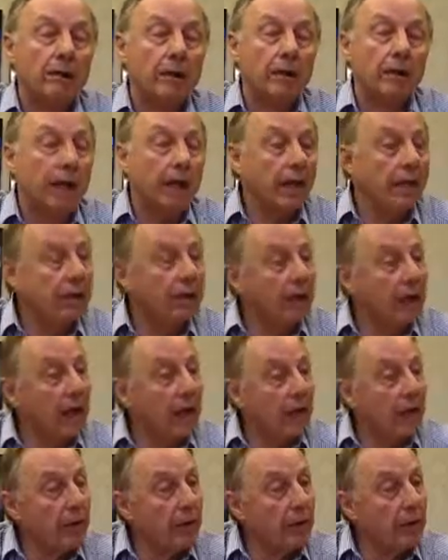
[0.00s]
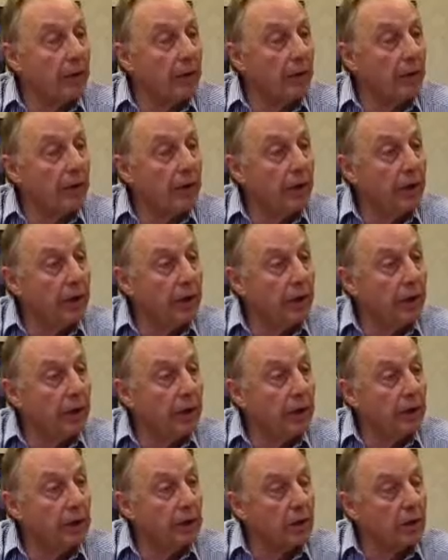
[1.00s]
The next thing I would do is
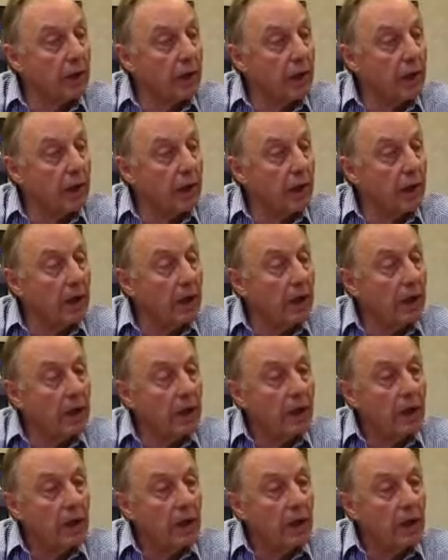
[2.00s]
what's going on,